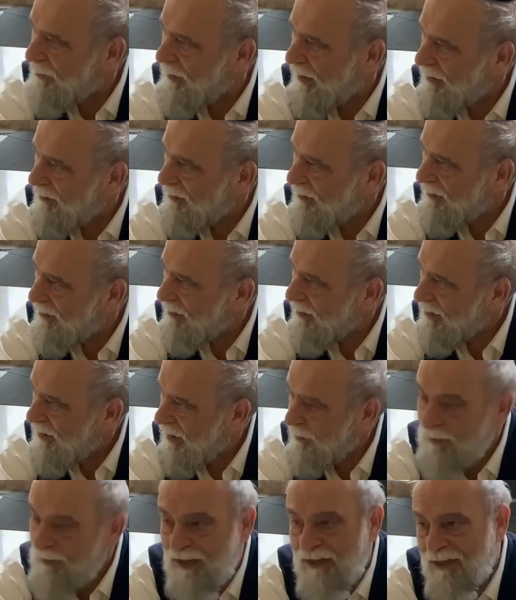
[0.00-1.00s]
about,
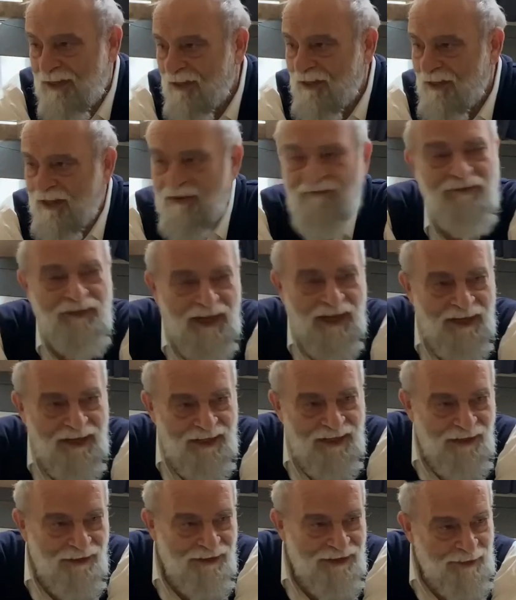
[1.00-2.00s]
something to live
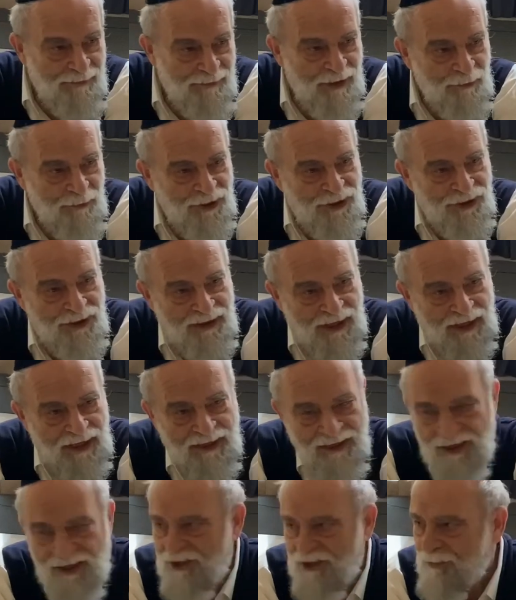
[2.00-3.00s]
like, something we should
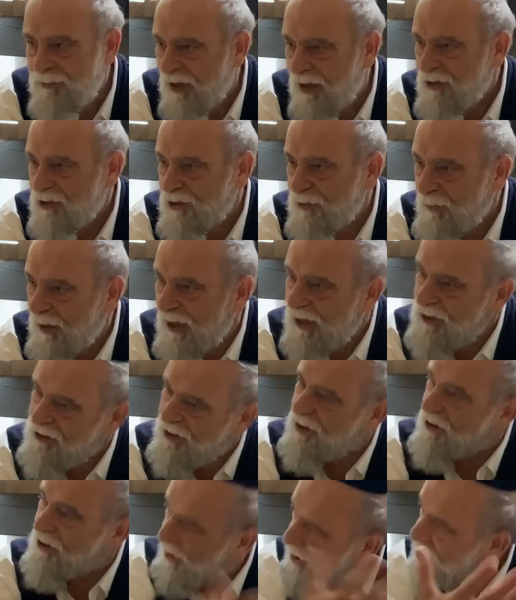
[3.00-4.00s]
take this Yimach Shemai as
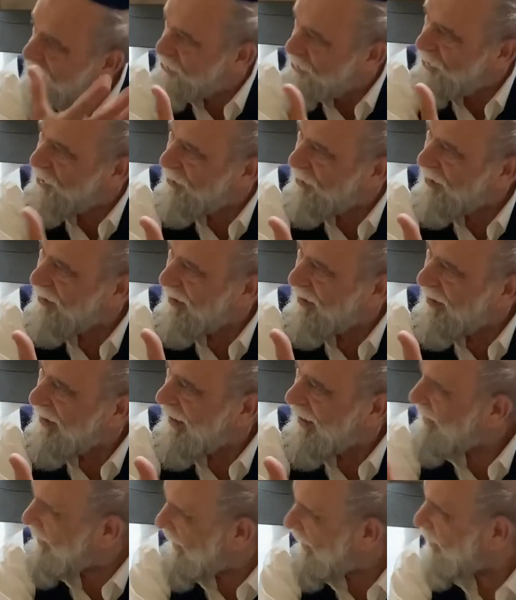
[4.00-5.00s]
a teacher
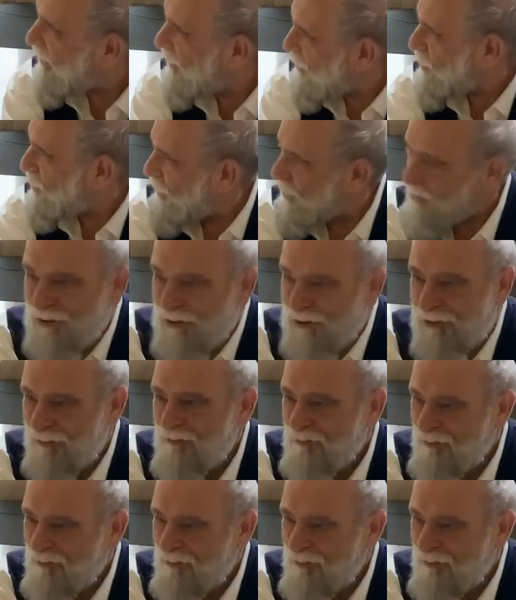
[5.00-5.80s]
and tell us this.